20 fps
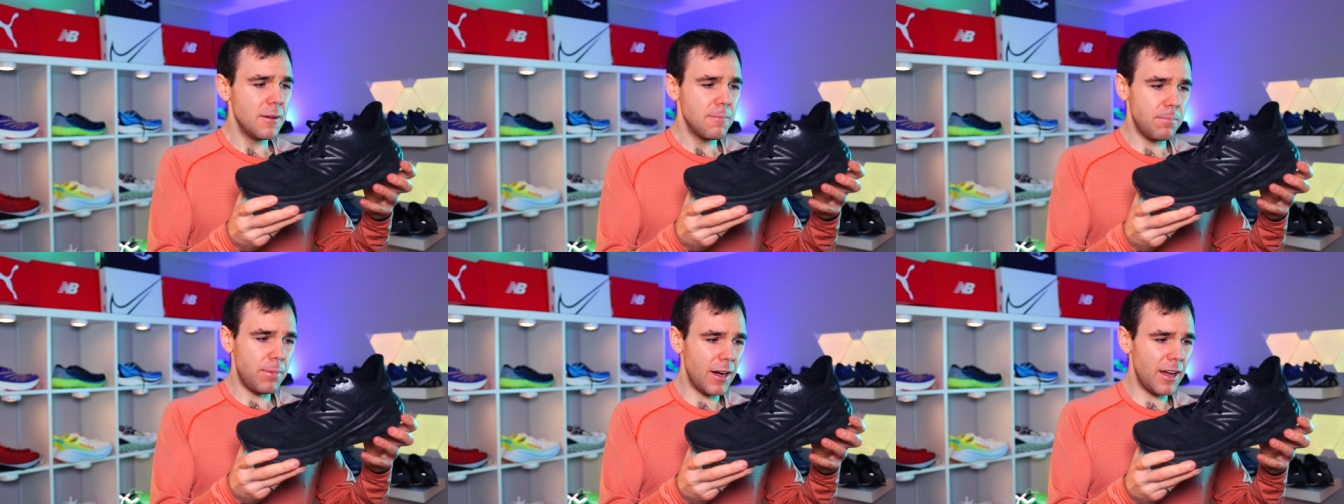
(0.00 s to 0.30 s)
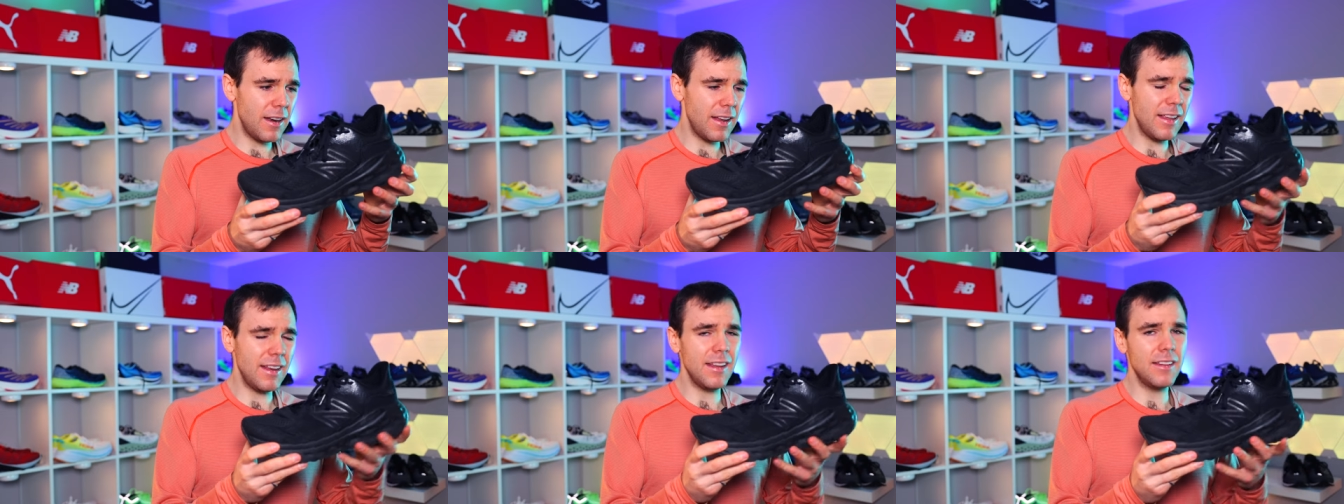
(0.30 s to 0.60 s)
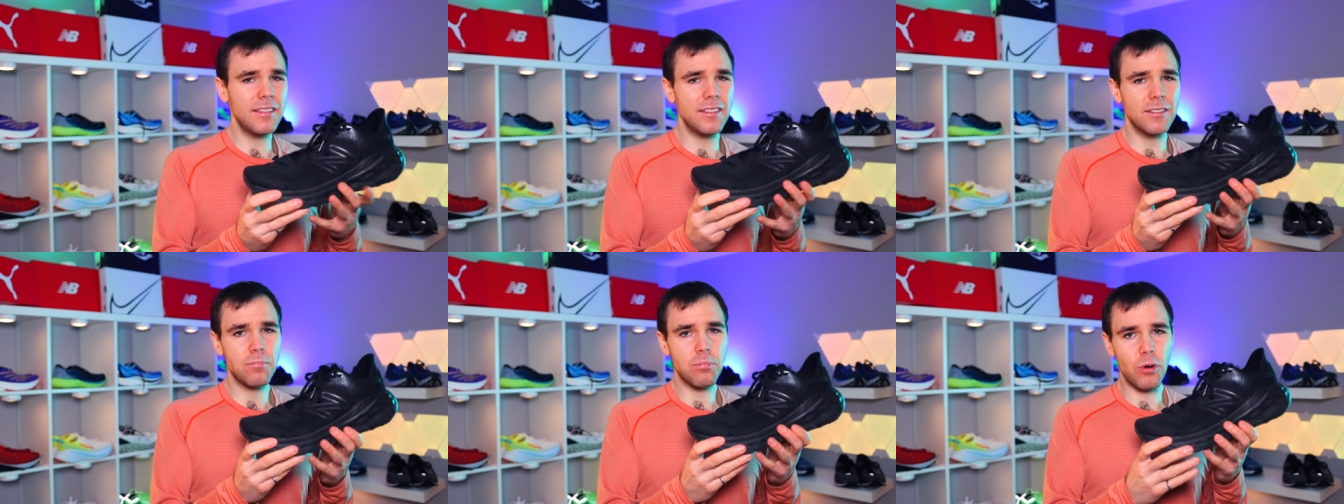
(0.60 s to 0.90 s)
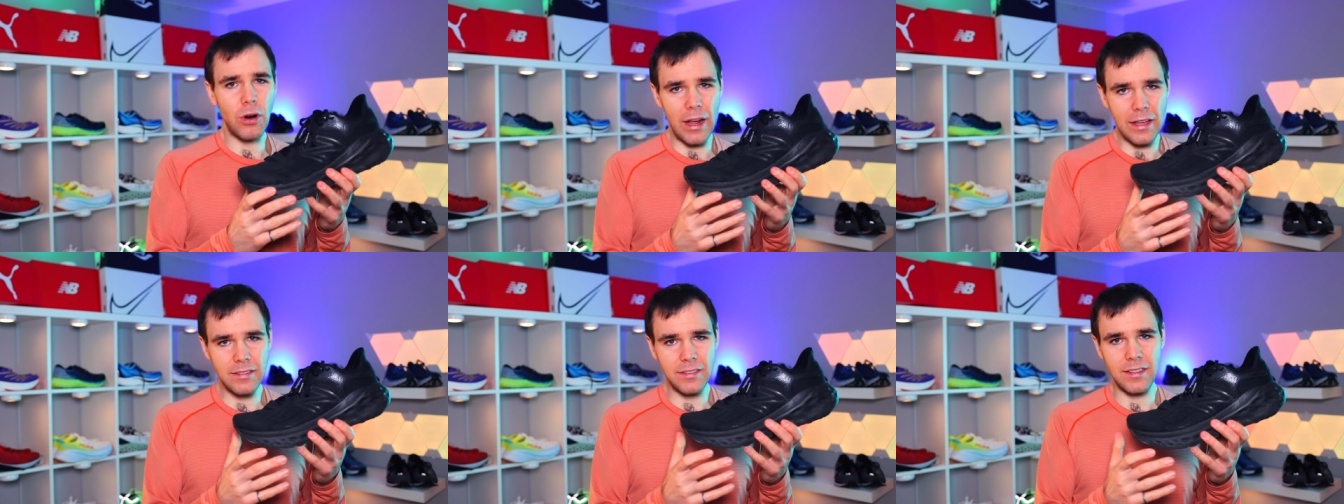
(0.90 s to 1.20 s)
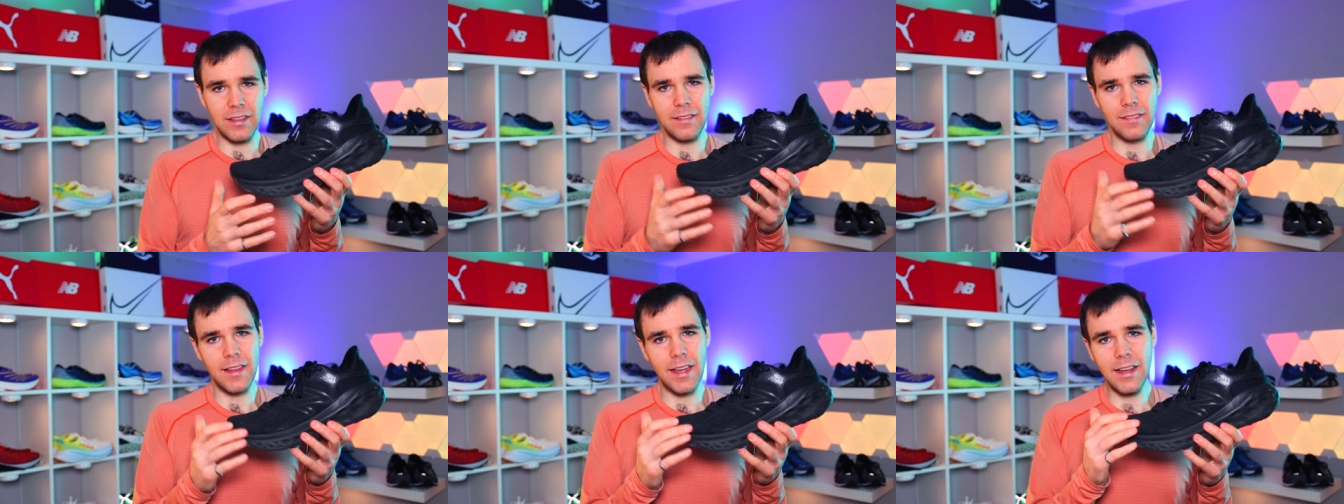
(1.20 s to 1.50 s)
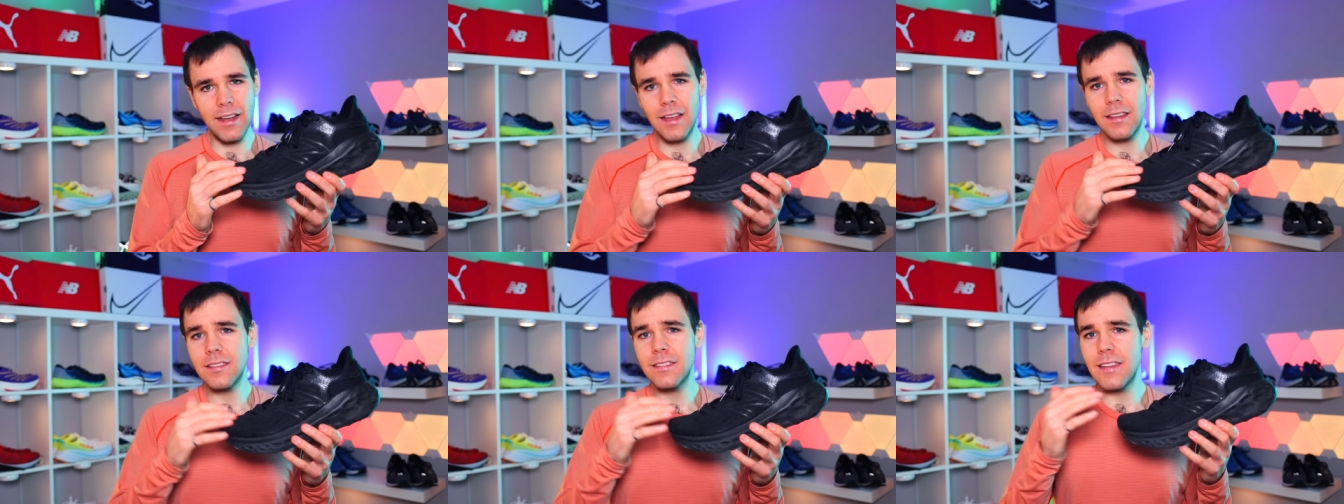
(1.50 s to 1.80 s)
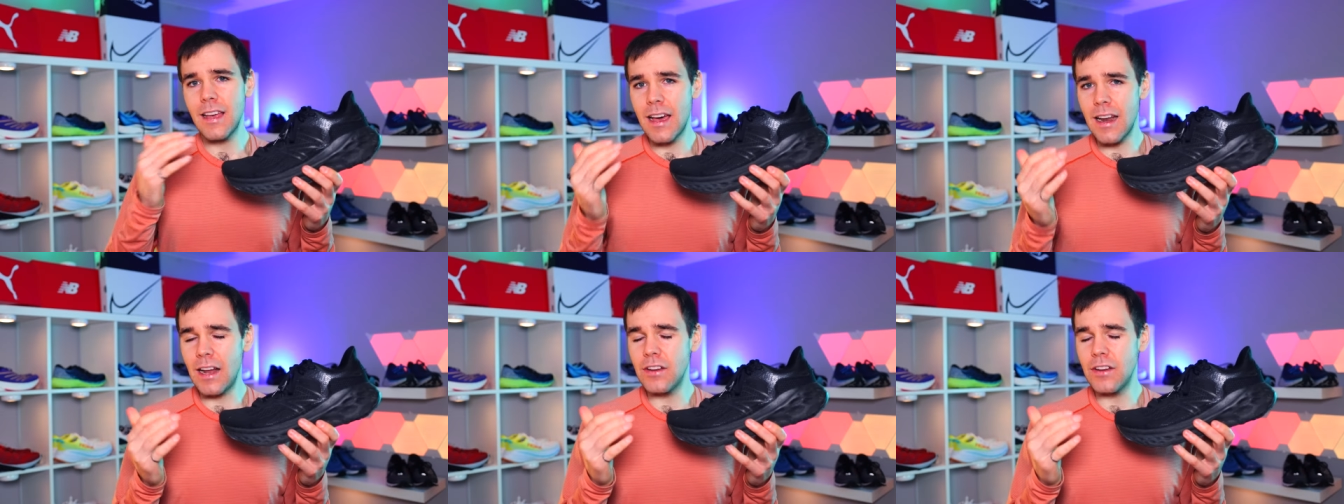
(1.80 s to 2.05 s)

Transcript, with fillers: but it is pricey. And like I said,